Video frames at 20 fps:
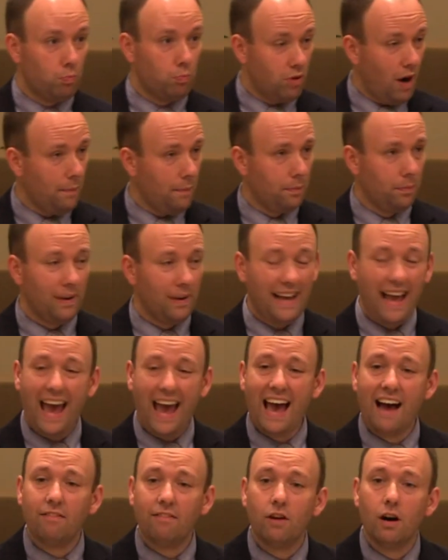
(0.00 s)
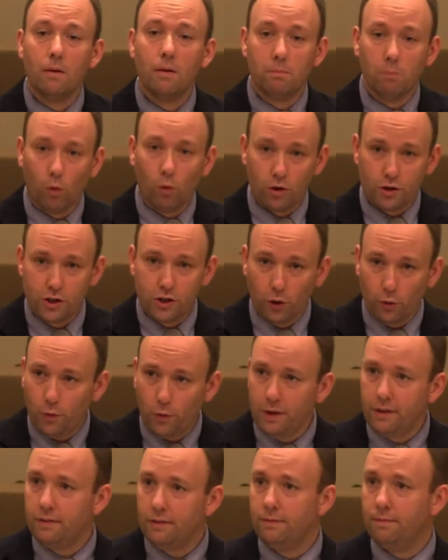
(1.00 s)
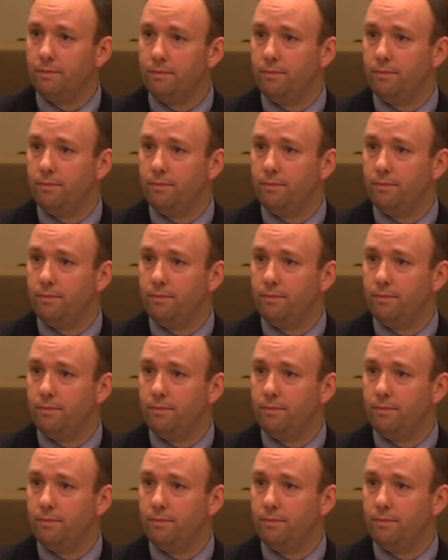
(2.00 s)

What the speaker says: probably have more children.